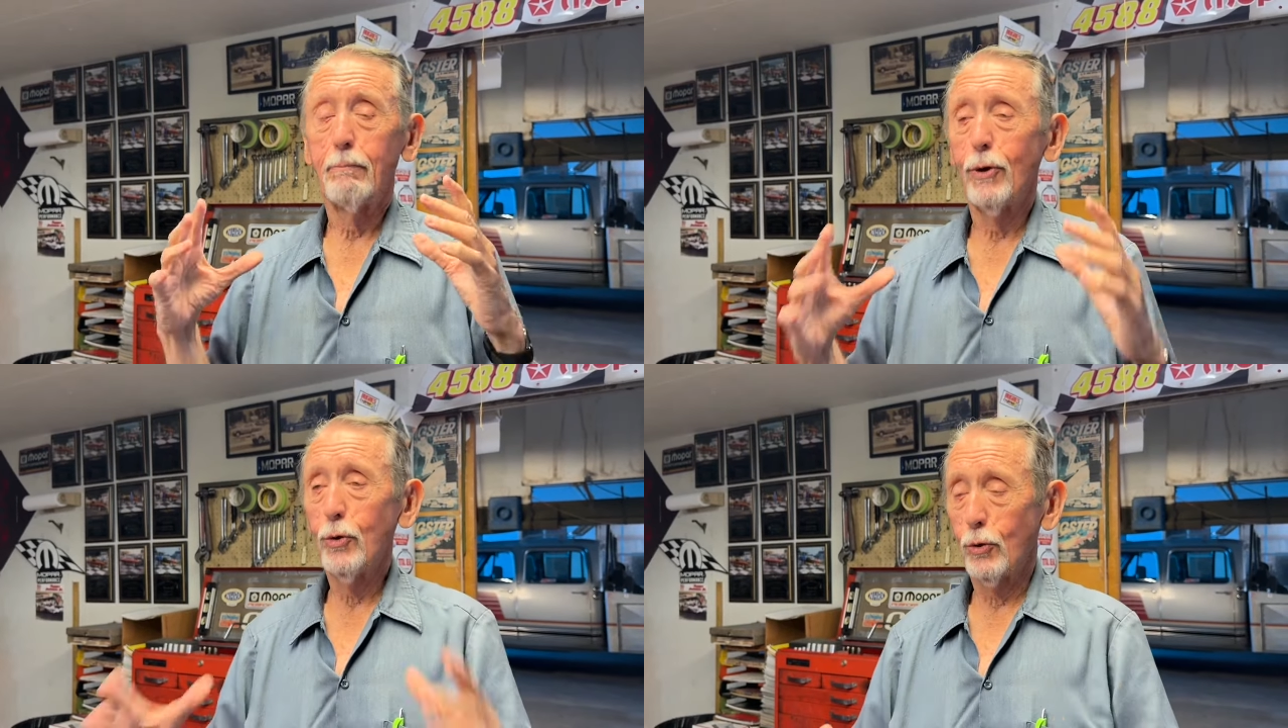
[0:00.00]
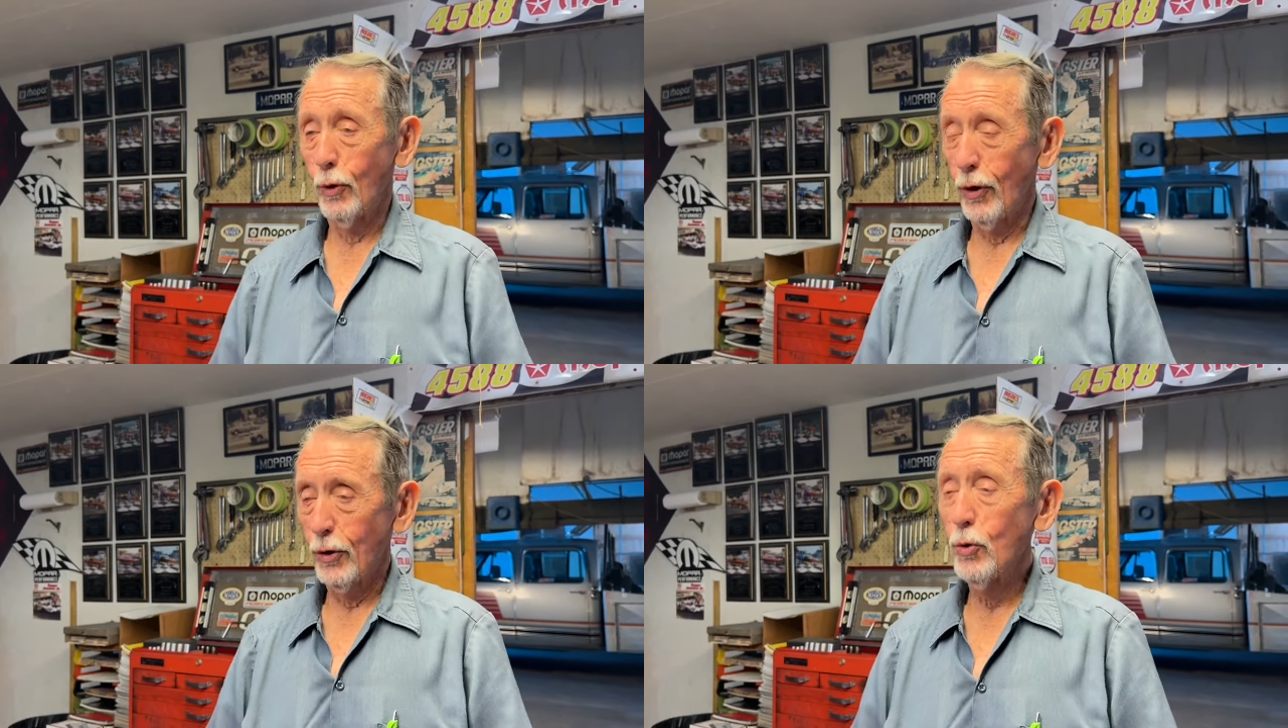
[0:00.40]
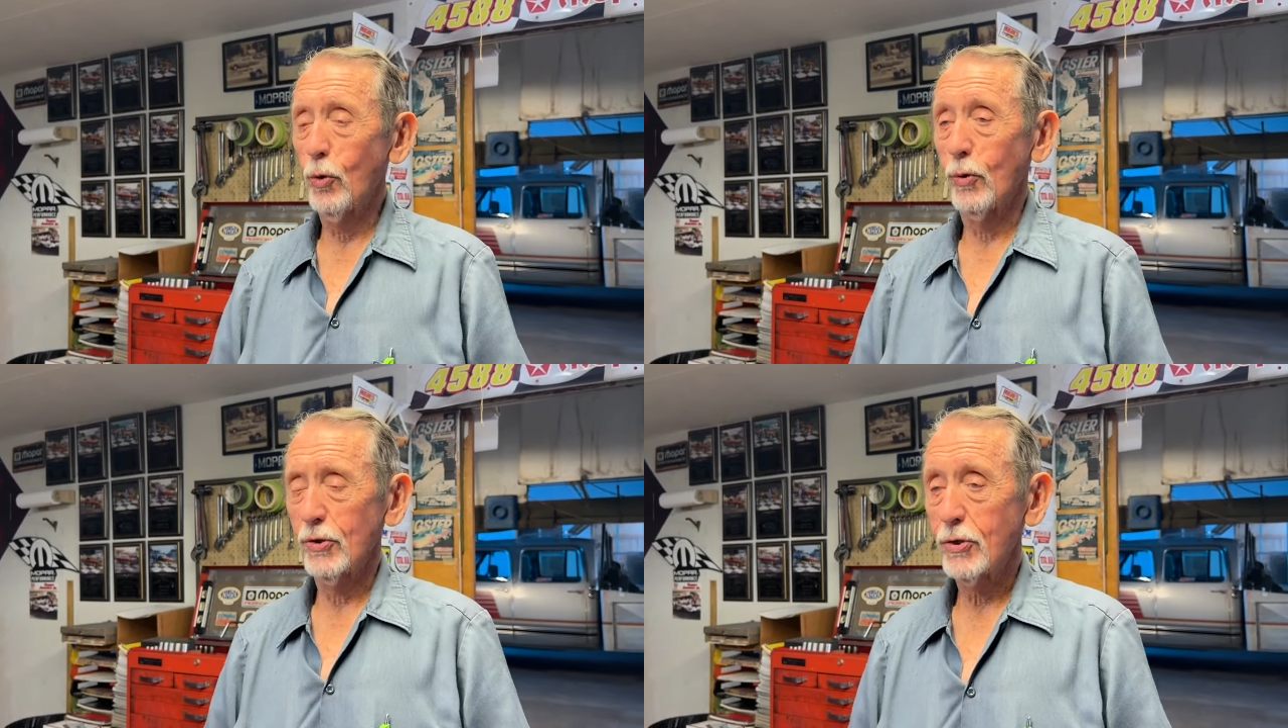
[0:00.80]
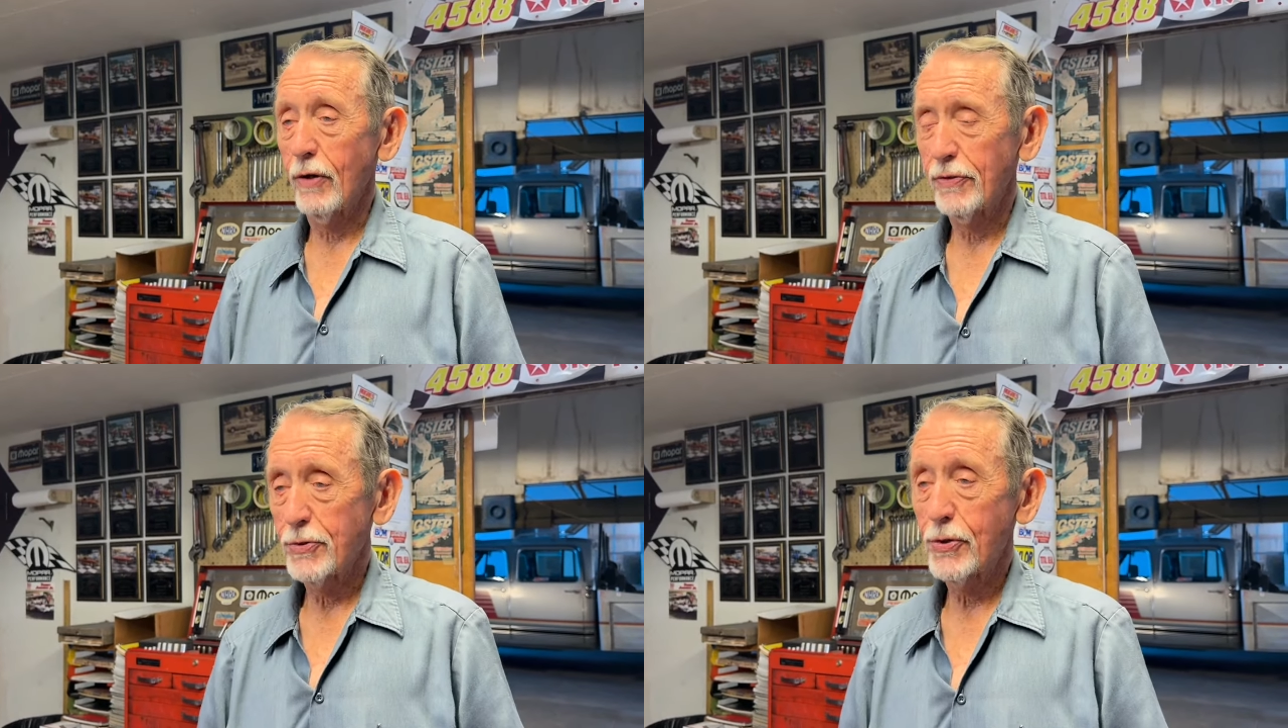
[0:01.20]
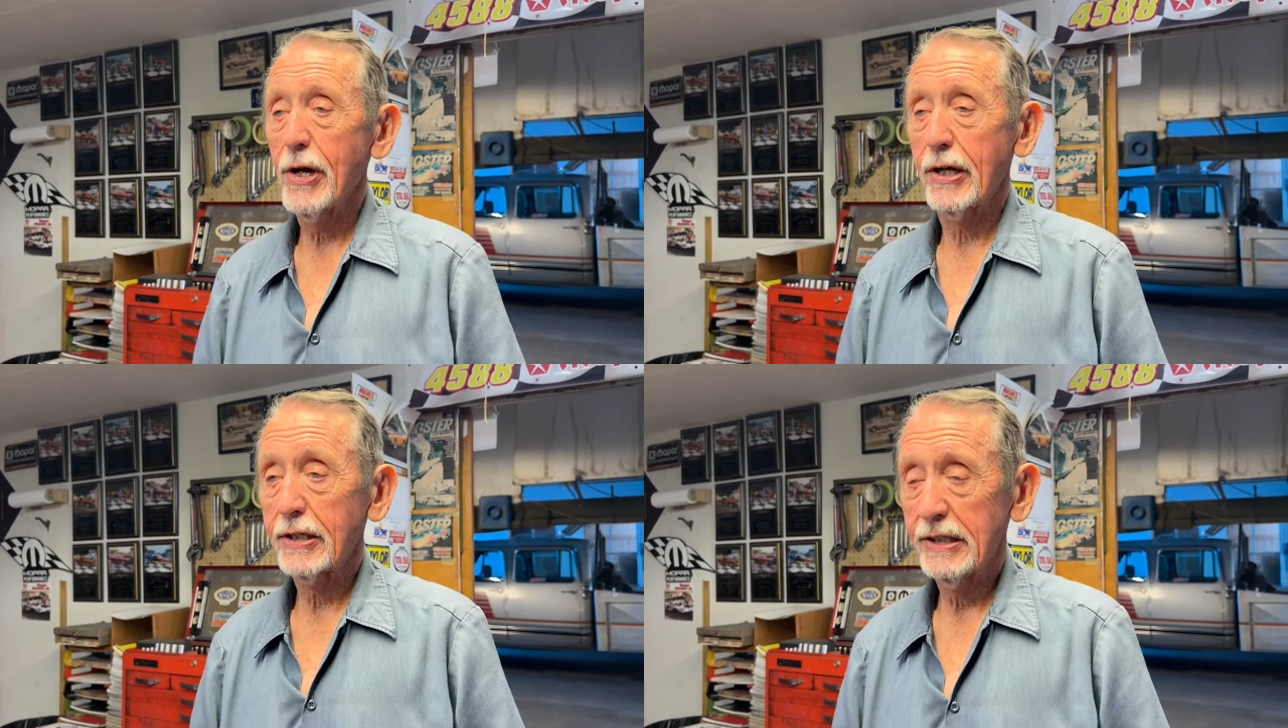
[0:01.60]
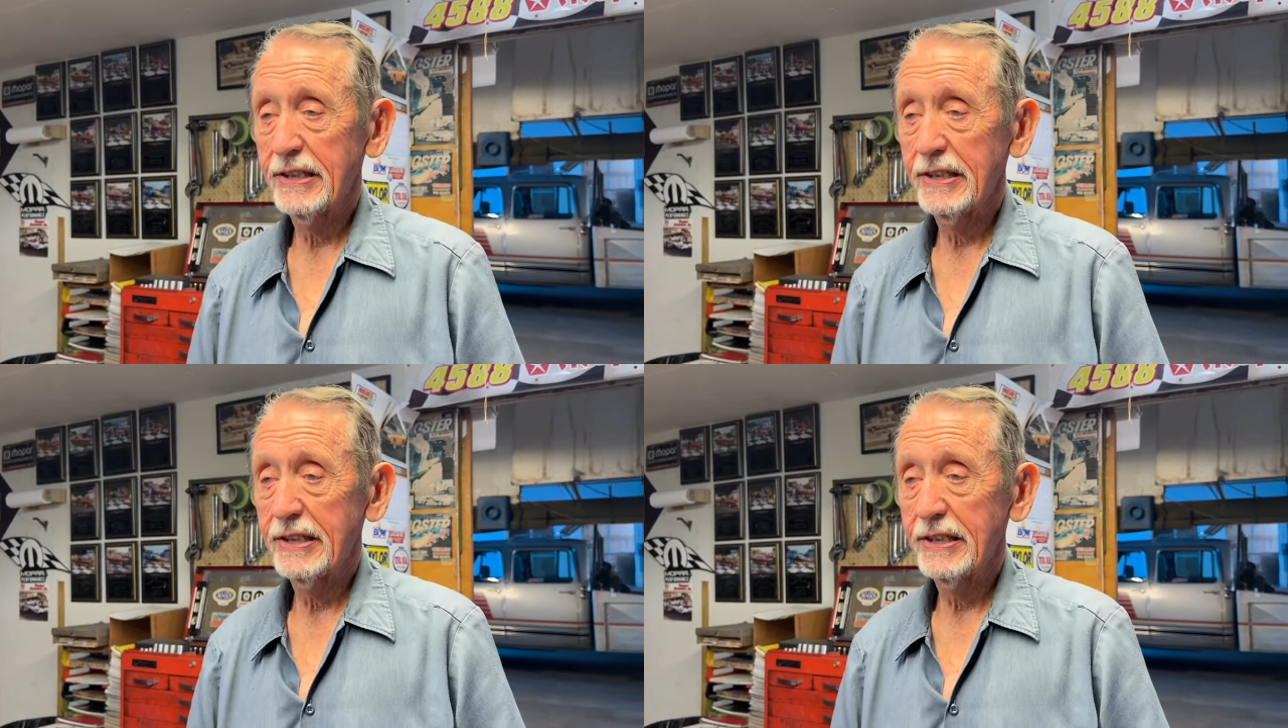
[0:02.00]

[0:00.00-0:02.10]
Blew the rear duals off the truck.